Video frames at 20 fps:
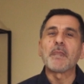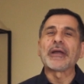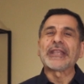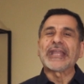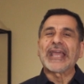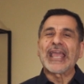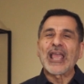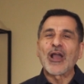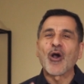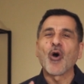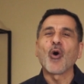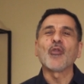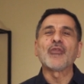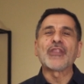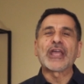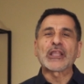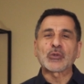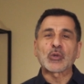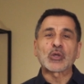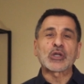but a whole
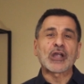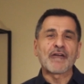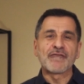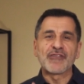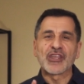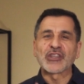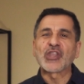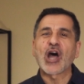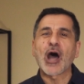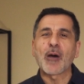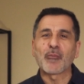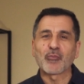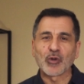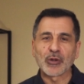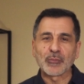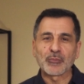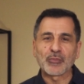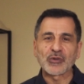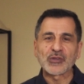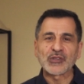network of the top
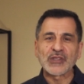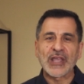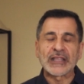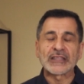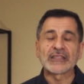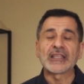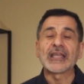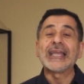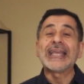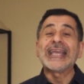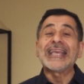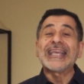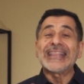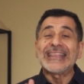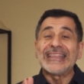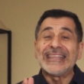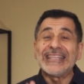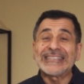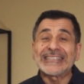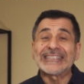1%.
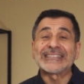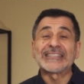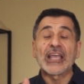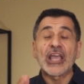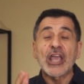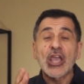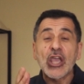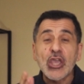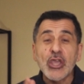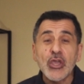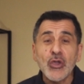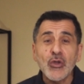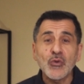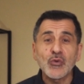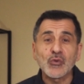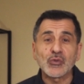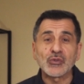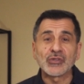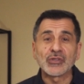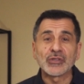This is
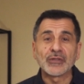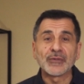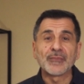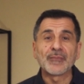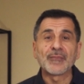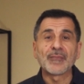huge,